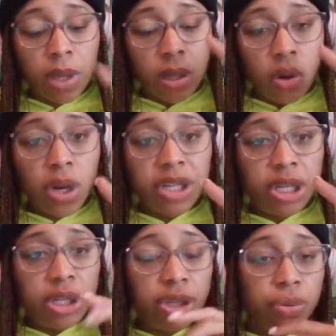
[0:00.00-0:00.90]
Question
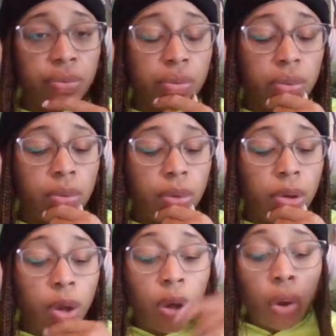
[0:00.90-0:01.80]
2,
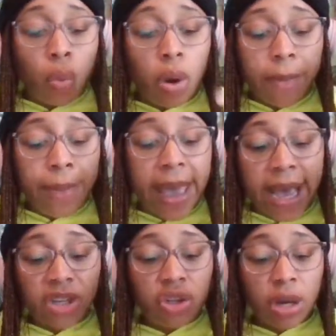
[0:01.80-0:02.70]
what
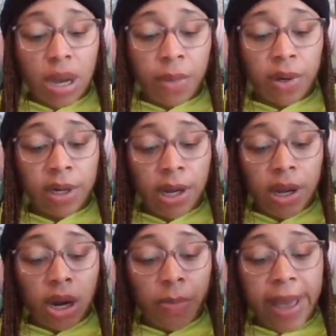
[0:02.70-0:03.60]
past trauma
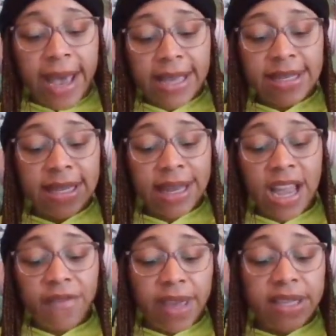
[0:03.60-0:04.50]
or past
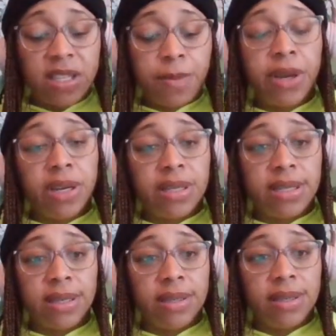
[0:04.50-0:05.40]
life
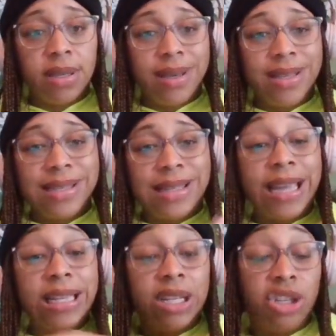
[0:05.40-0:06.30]
experiences
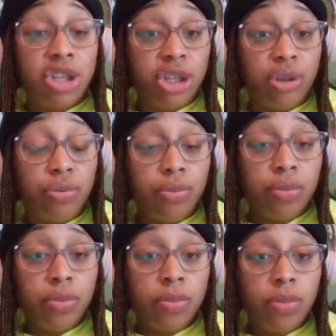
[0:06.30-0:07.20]
silenced you?
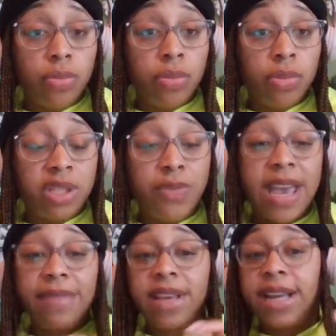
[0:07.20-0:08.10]
So we
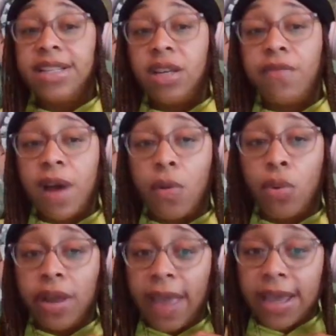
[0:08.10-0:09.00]
have to identify
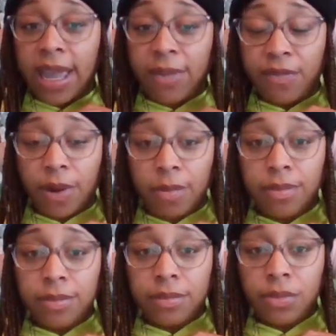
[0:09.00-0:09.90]
where that came from.
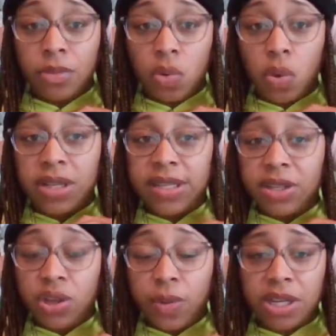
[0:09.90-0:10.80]
What
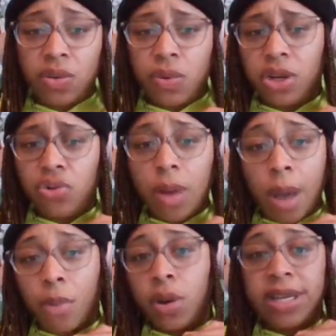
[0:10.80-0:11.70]
situation, what
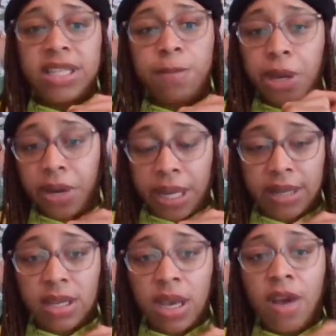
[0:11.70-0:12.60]
trauma, what
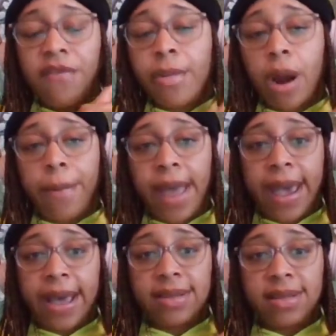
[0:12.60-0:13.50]
experience from our
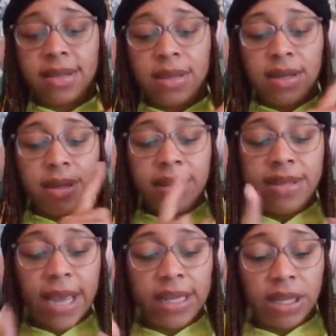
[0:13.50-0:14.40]
past
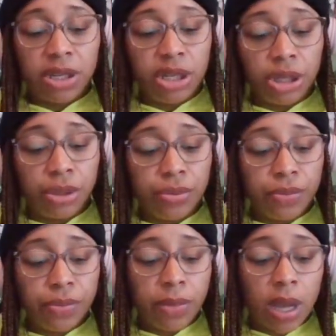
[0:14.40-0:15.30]
silenced you?
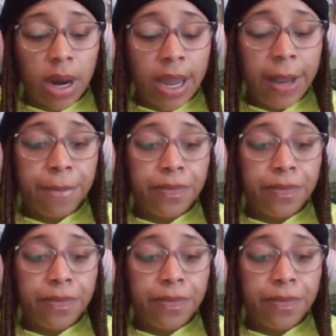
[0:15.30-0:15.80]
All right.